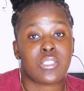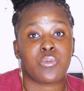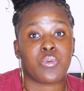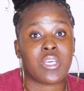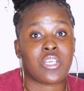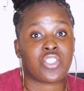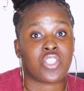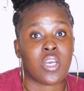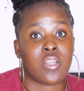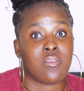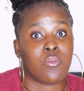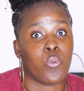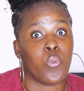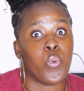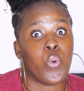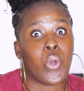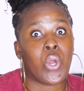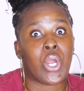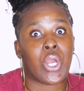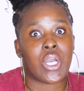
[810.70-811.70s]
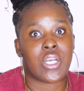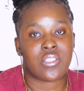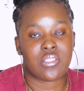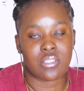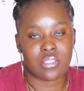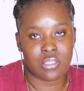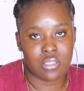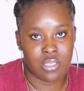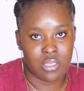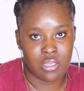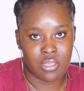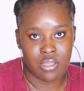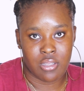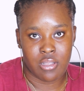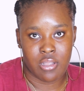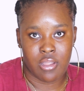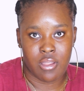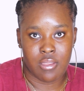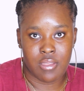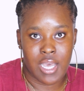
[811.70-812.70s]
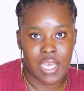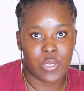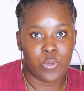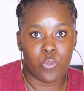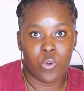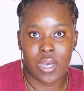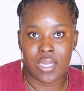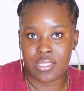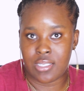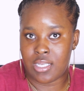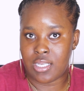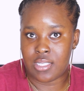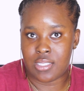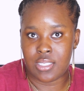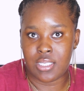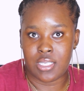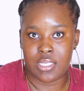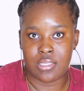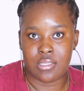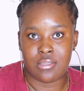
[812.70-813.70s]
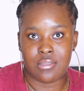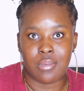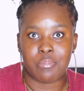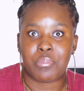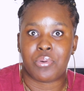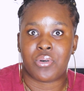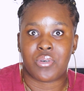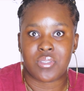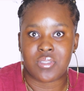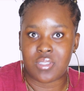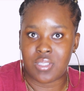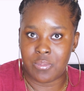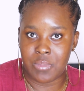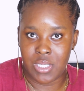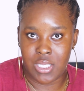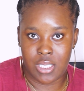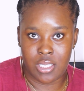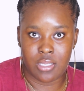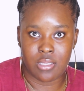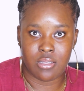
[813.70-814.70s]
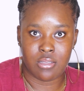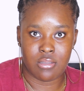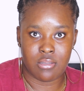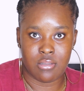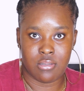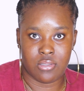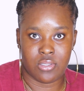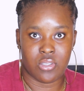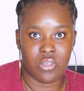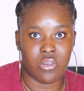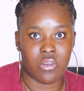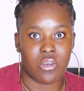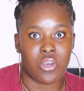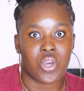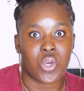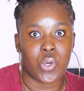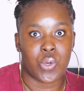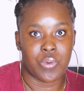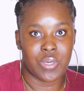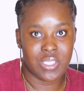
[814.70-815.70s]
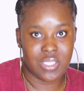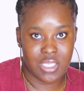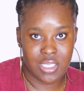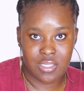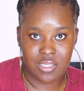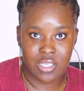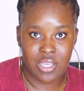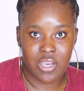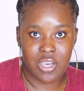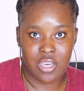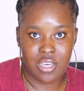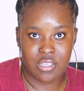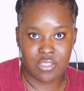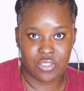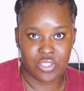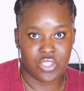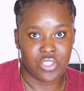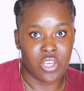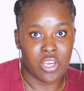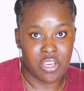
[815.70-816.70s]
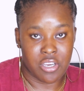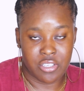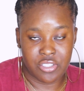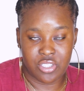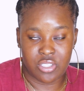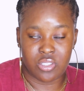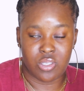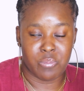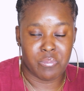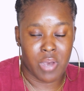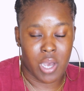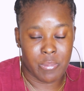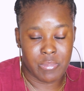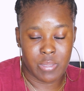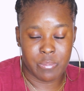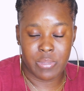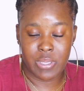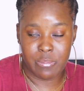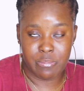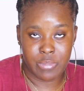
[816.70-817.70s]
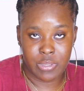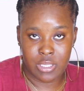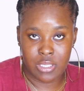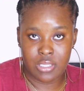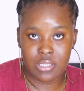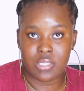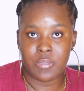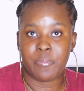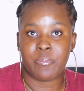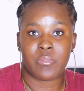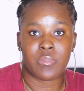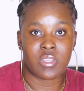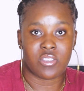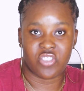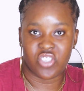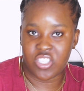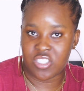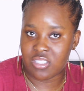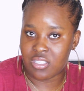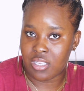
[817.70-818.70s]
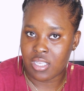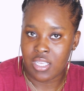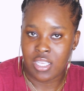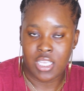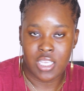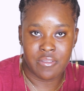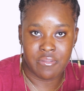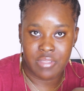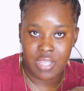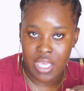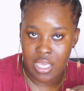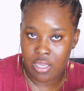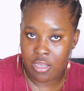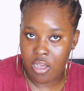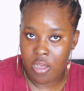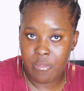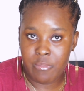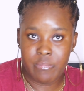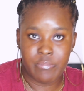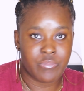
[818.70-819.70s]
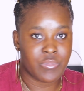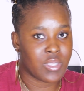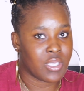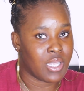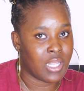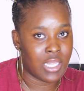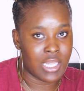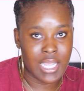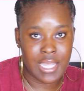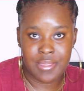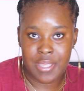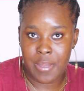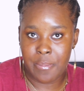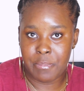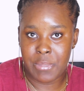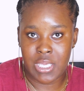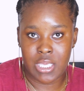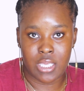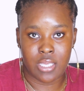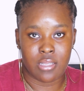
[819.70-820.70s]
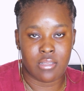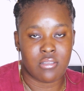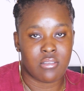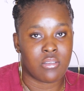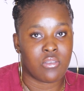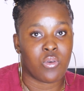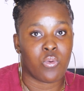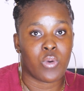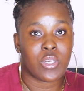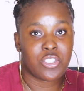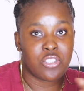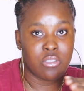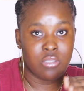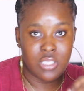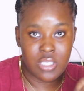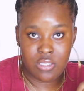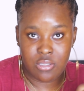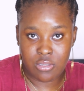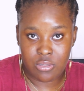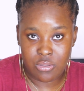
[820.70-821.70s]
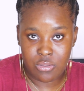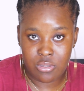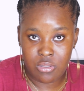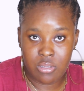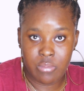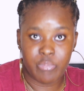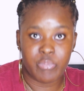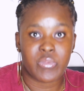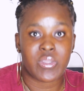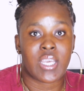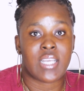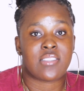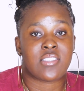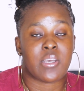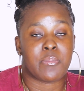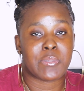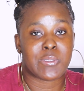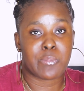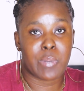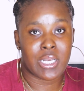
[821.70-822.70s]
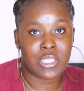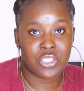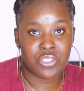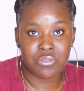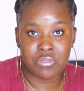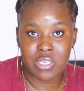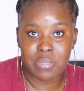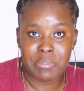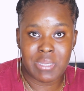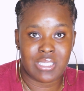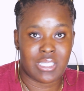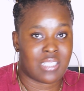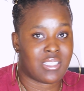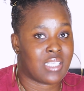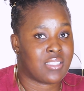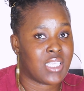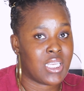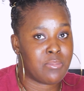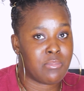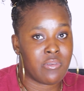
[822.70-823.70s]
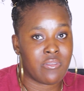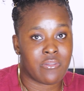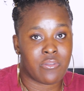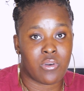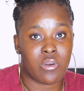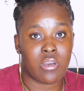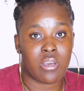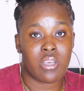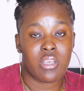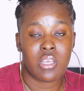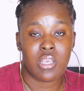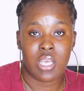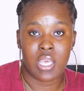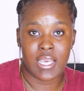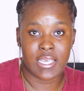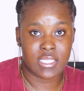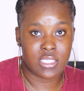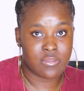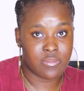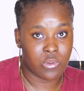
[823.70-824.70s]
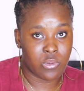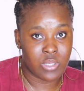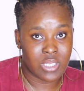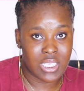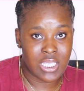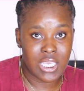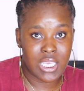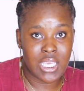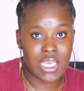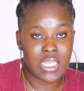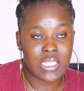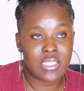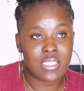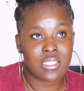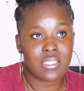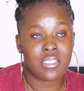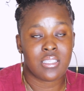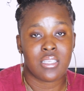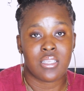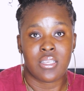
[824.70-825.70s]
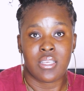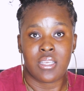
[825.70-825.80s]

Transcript: situation worse than what it is supposed to be. So resist the urge urge to pop the pimples. Just if they come, let them be. What you need to do, get some spot treatment as I said before, exfoliate,